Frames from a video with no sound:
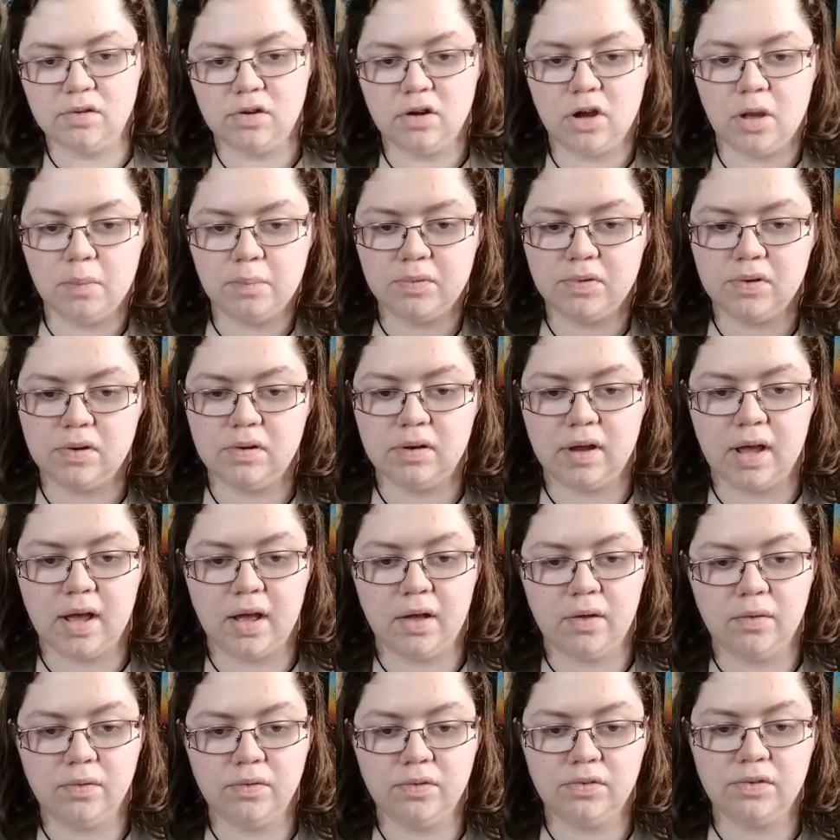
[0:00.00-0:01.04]
and ups and
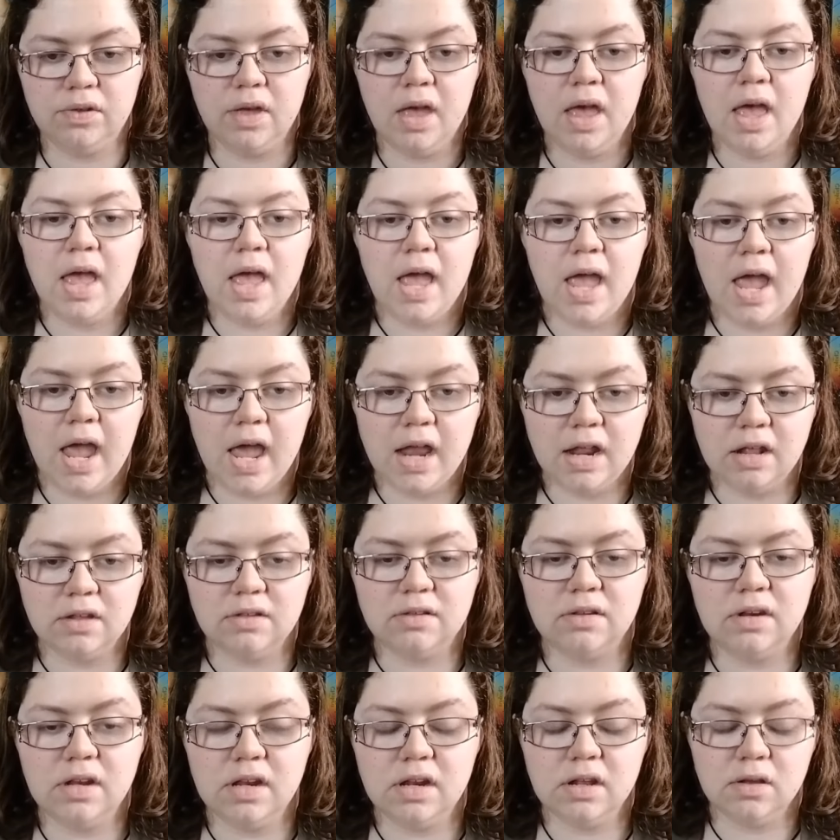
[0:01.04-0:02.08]
downs, and
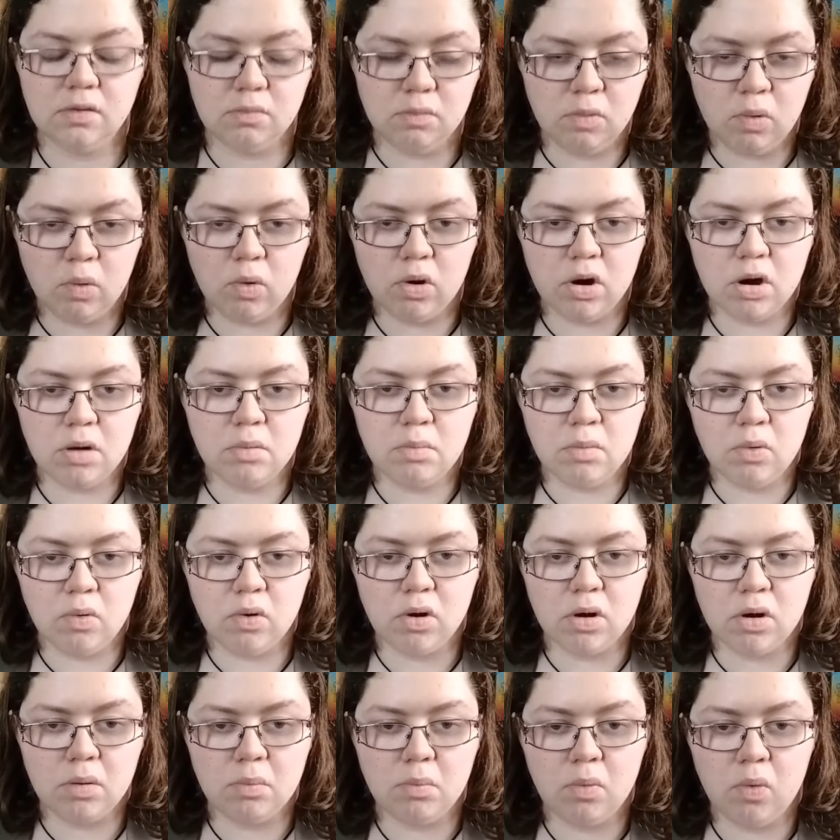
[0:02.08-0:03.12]
it's needing more and
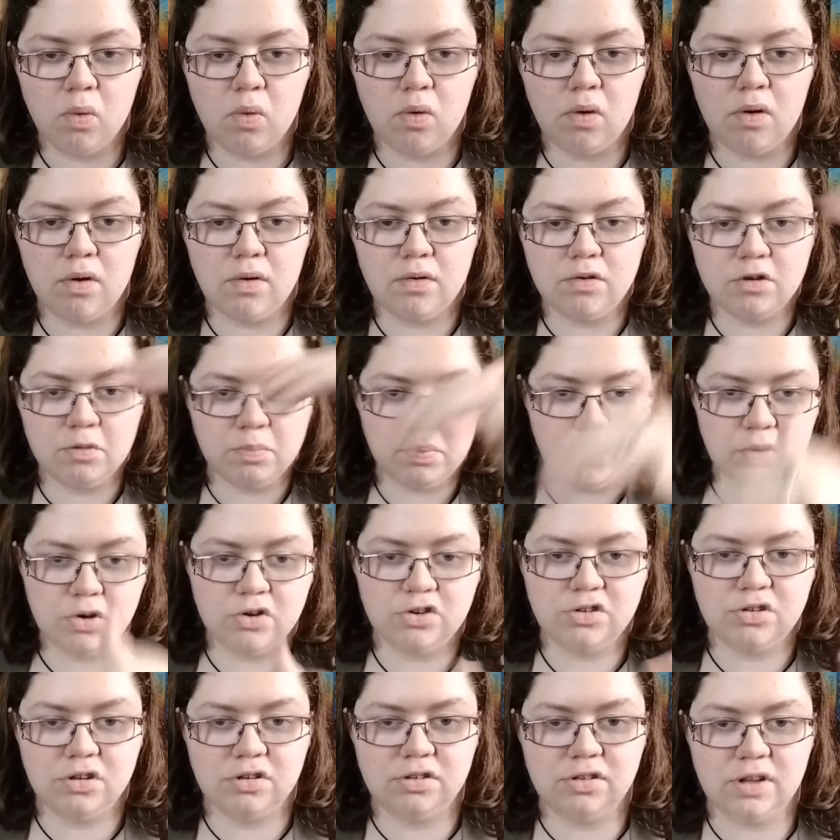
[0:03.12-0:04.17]
more and more to
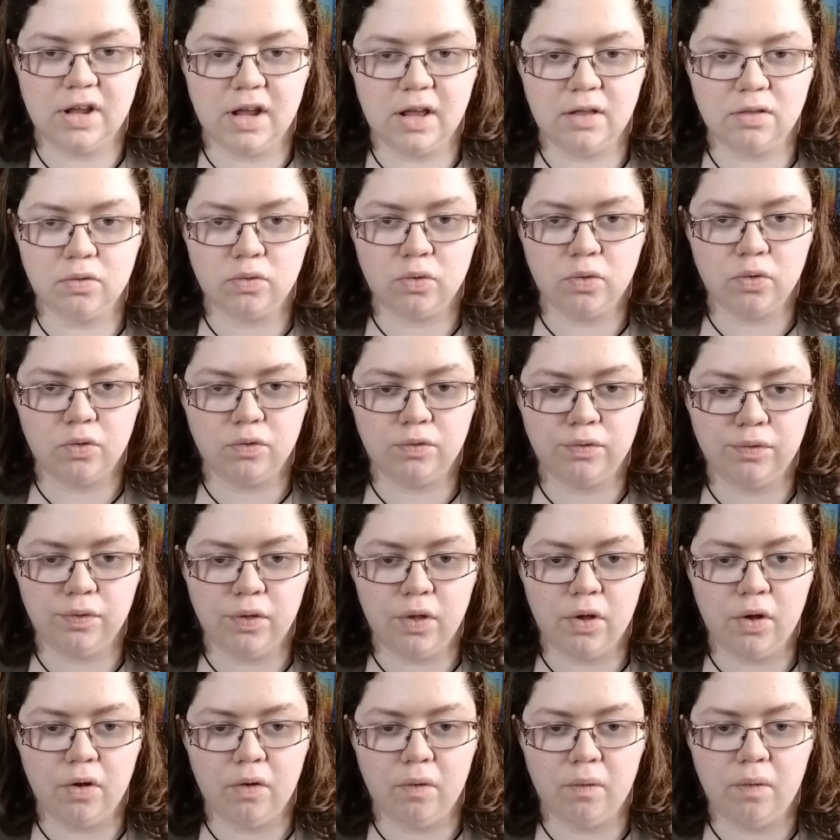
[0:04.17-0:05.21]
push the sand through to
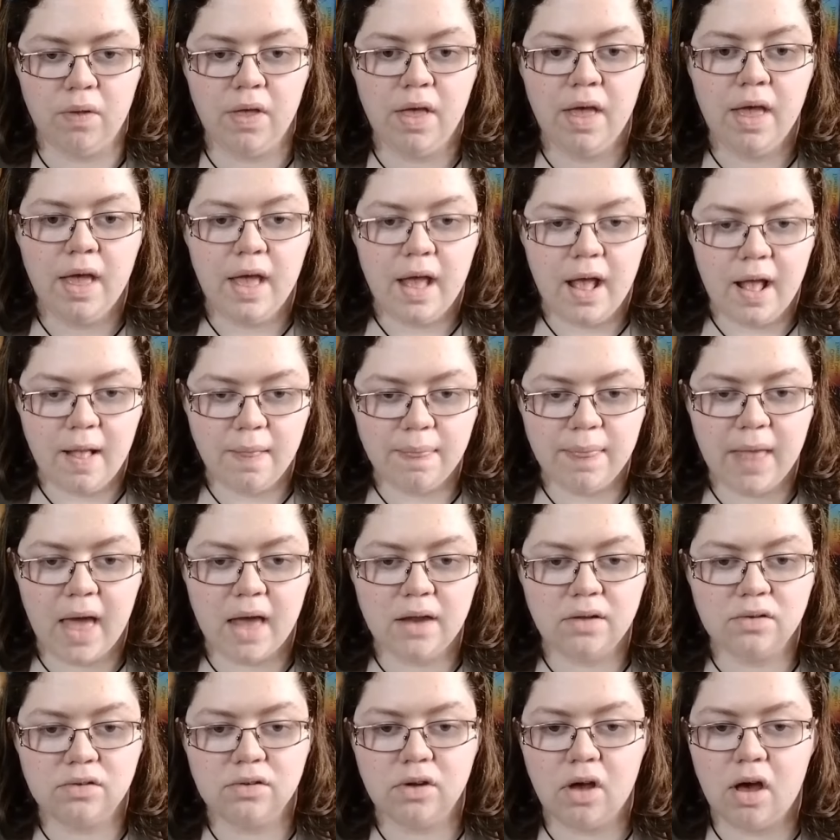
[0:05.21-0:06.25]
flow. And
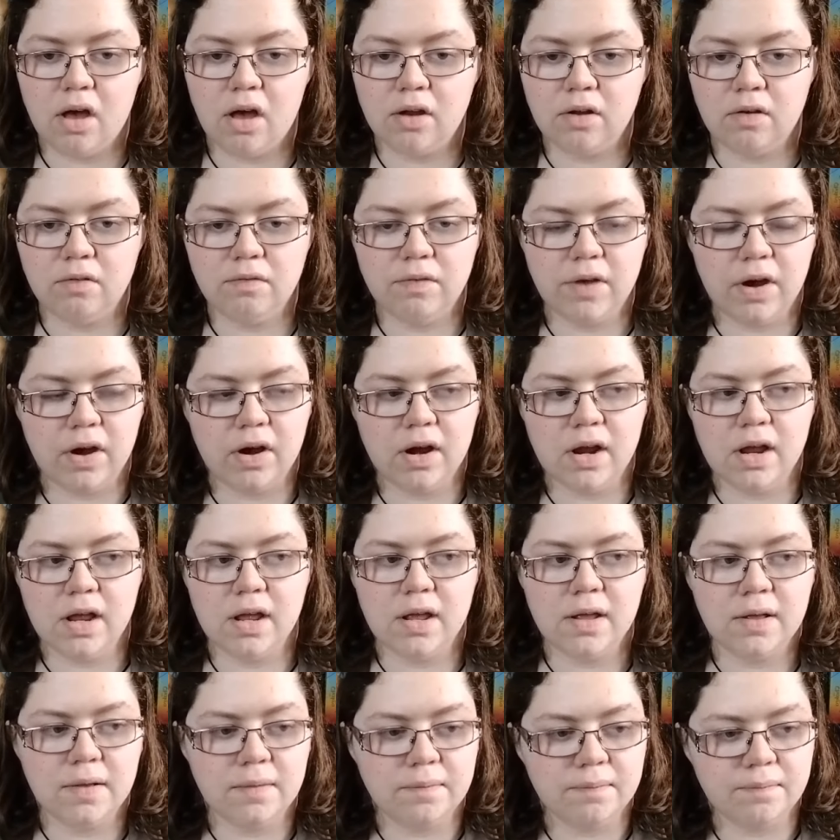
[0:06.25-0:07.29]
that is not a
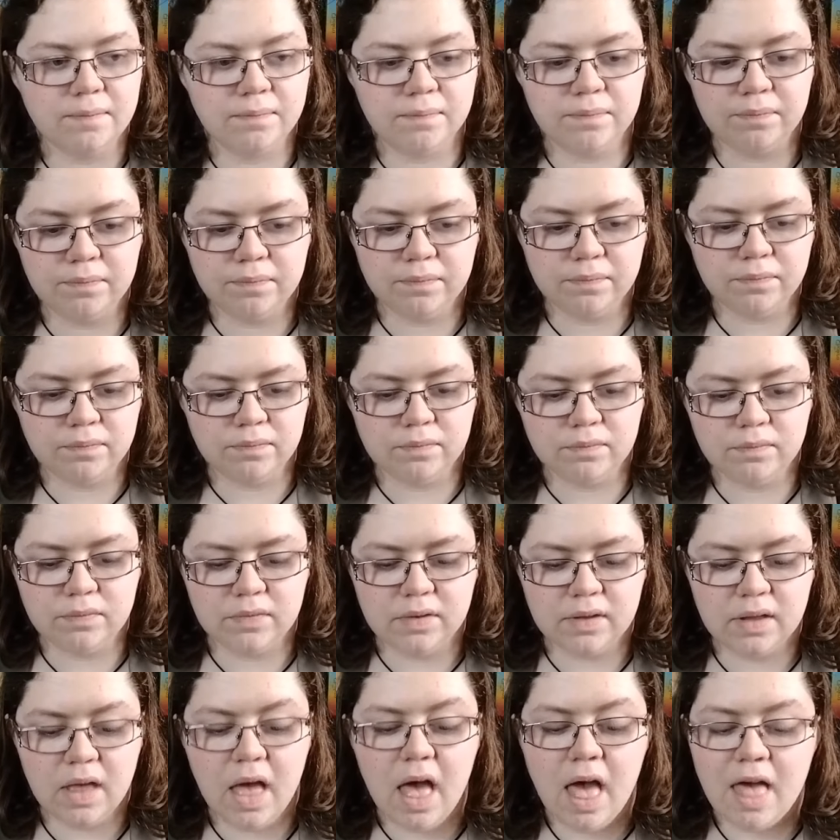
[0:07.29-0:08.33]
very,
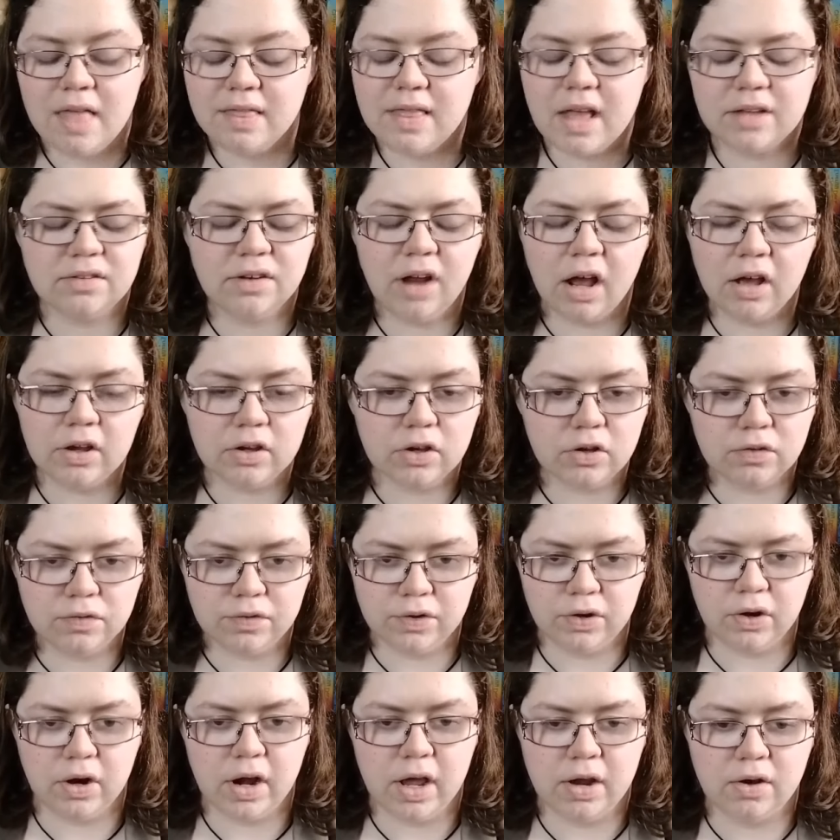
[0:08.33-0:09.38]
that's not good
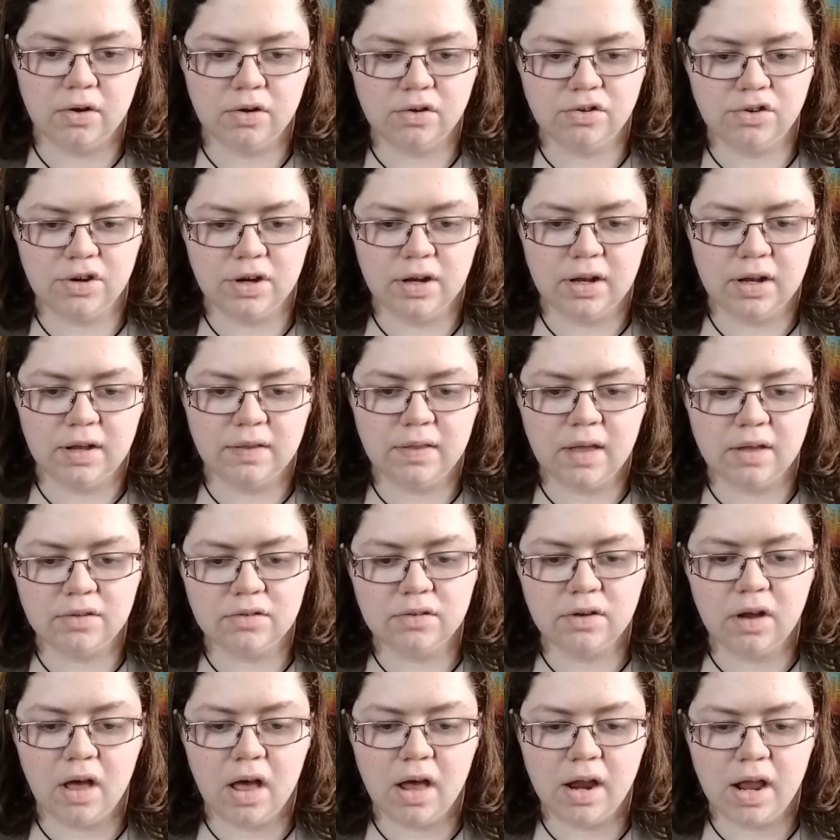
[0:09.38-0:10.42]
for your energy, and
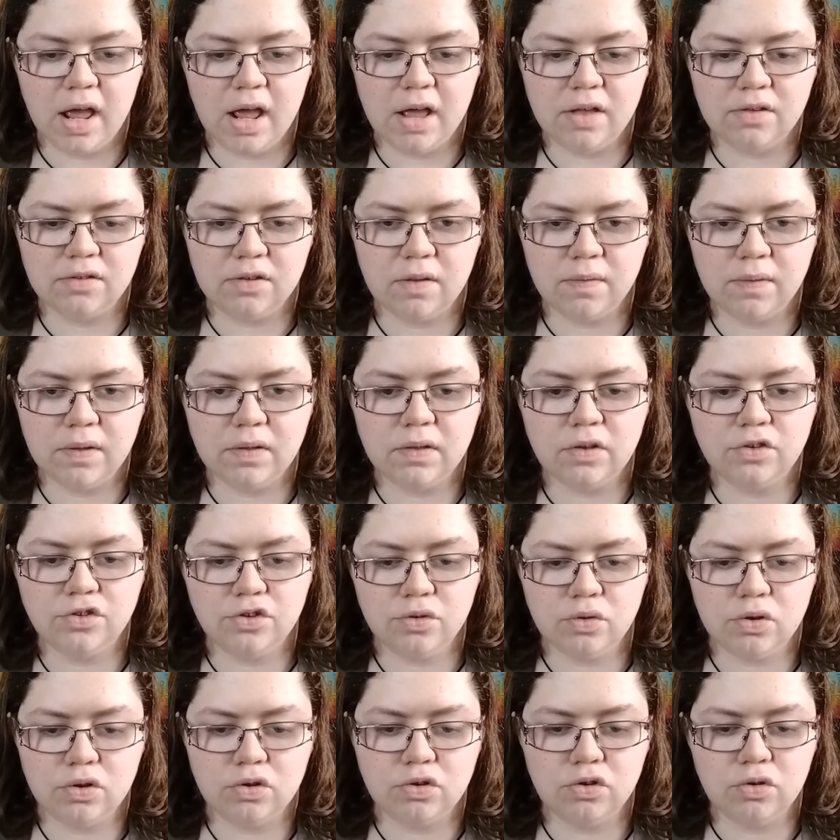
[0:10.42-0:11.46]
that's not something that
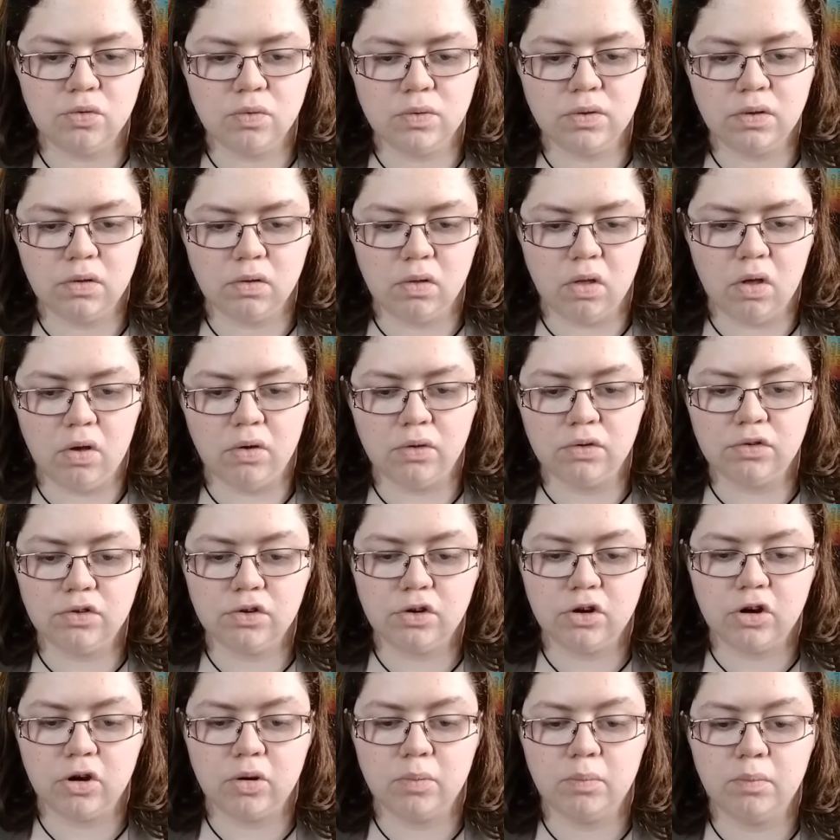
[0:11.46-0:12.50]
you can do in the long
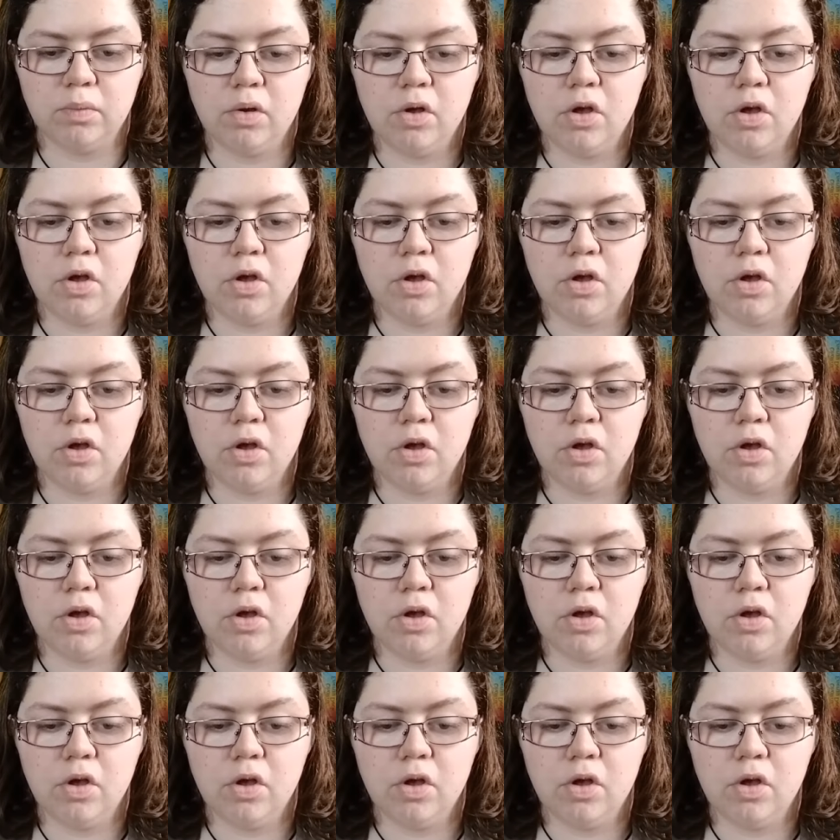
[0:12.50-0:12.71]
term.